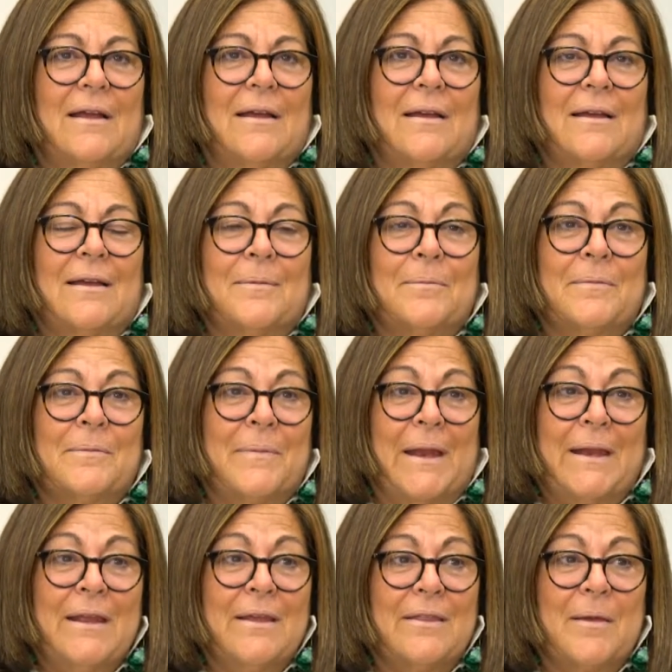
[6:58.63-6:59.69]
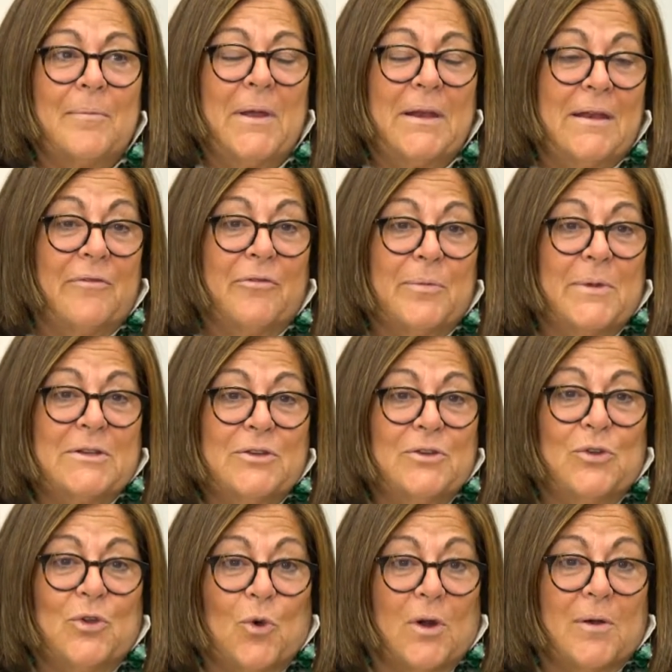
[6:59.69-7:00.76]
Many of them had never been
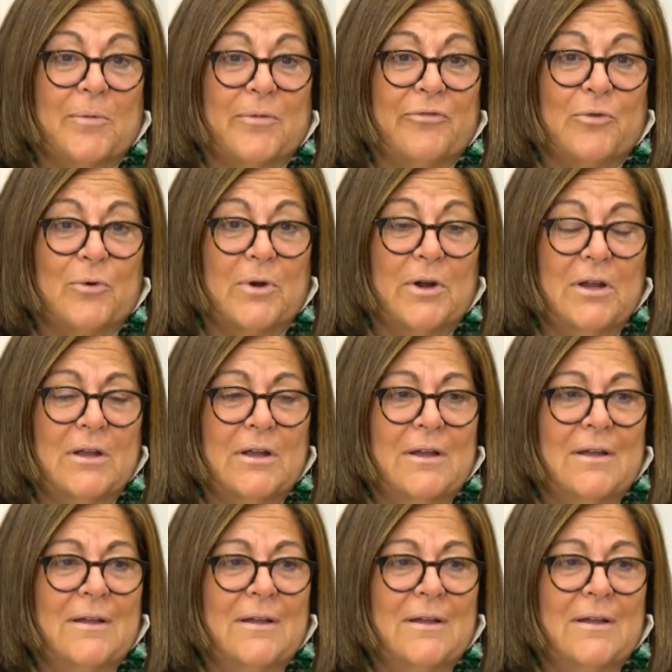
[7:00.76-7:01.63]
to New York before,